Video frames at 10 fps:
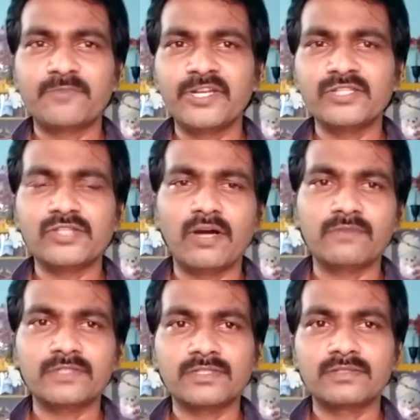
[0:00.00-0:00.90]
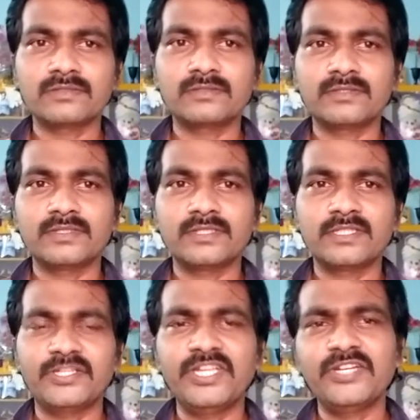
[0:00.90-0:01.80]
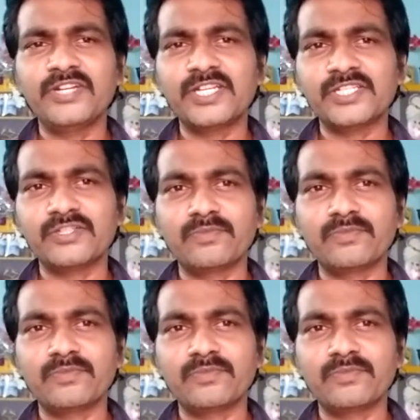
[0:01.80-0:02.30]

brings out the degradation